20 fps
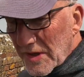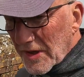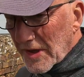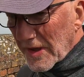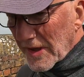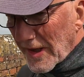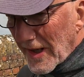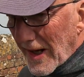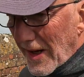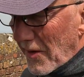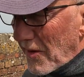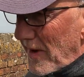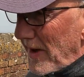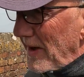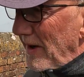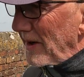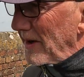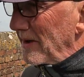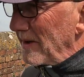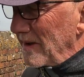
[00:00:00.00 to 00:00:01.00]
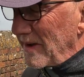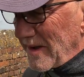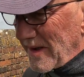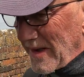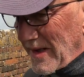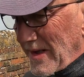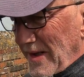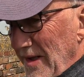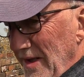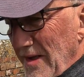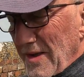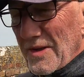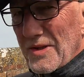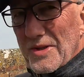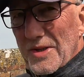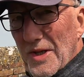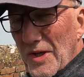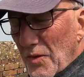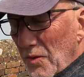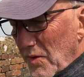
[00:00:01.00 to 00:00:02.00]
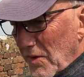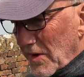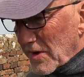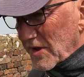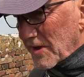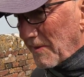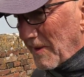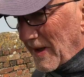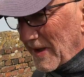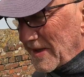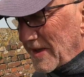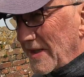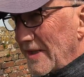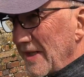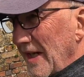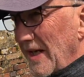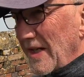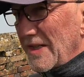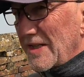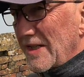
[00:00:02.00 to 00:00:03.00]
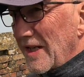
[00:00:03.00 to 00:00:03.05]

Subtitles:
the canal here. So there were some anti-tank